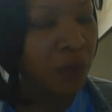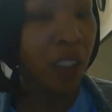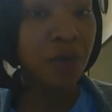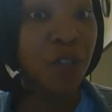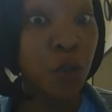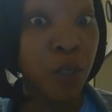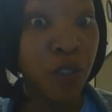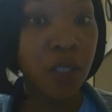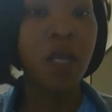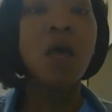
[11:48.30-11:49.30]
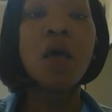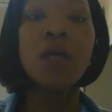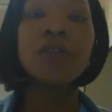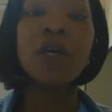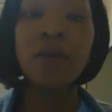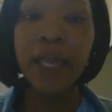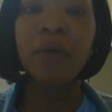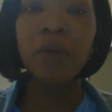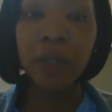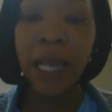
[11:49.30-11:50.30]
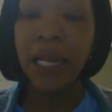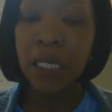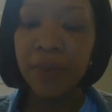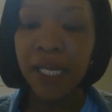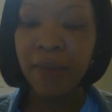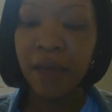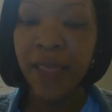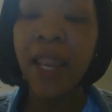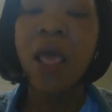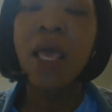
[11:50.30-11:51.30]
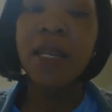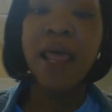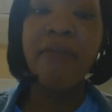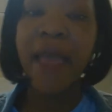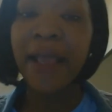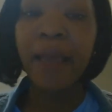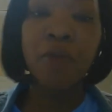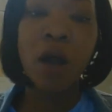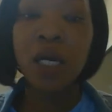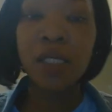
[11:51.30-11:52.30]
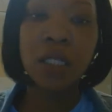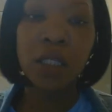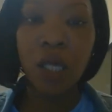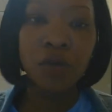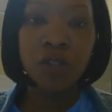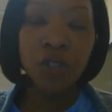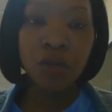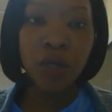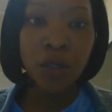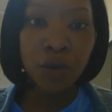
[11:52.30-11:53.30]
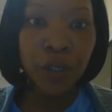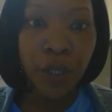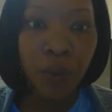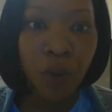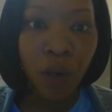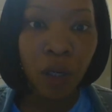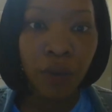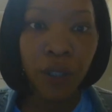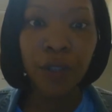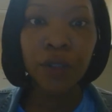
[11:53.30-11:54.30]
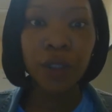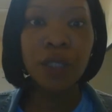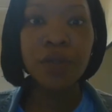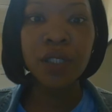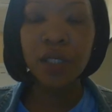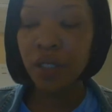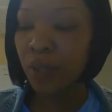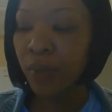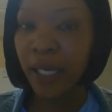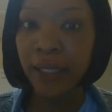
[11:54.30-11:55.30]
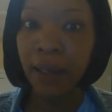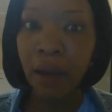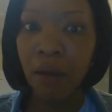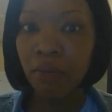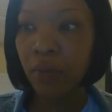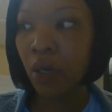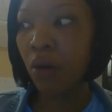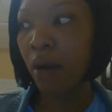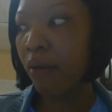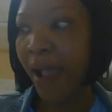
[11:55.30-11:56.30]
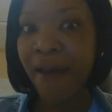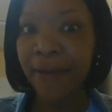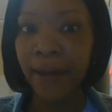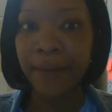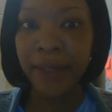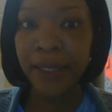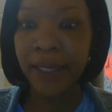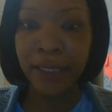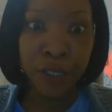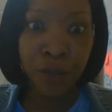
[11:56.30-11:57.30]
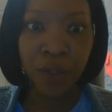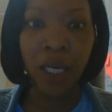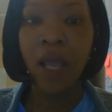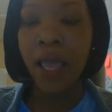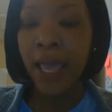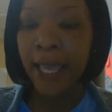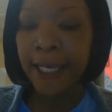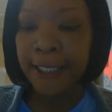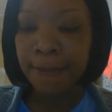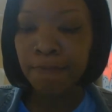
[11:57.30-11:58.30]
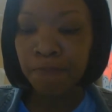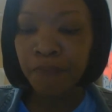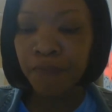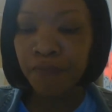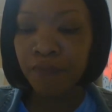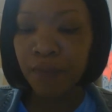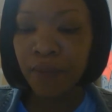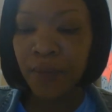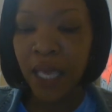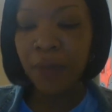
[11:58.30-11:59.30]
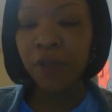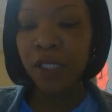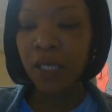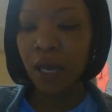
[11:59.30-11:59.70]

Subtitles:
suspicious. So, yeah, we were kind of upset about that. Now, that brought us close to a nuclear war, the closest that we had come or have come in history. And it was